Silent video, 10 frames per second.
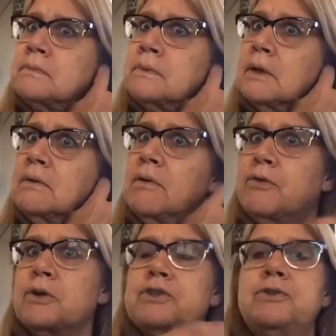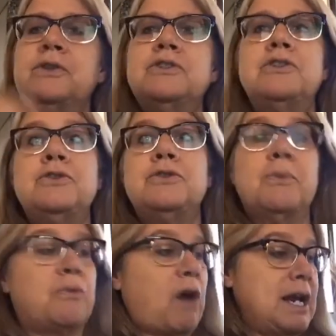student to do some
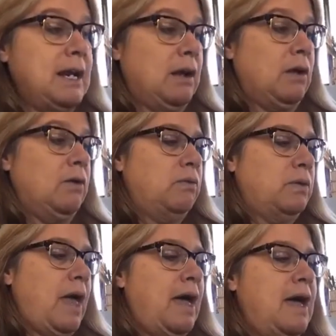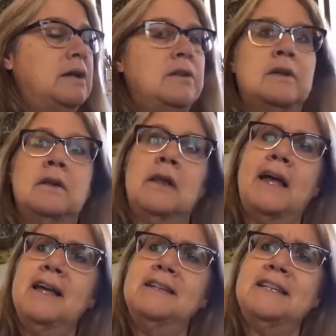writing. And the AAC
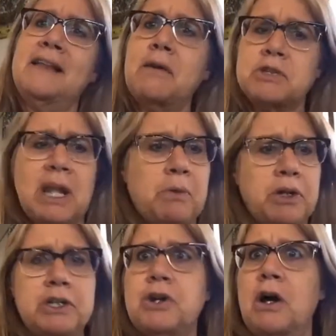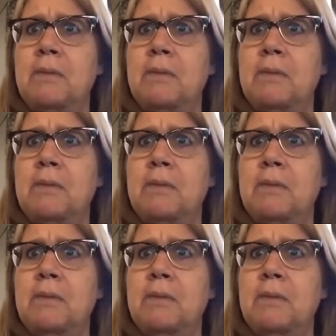Language Lab, we're going to talk about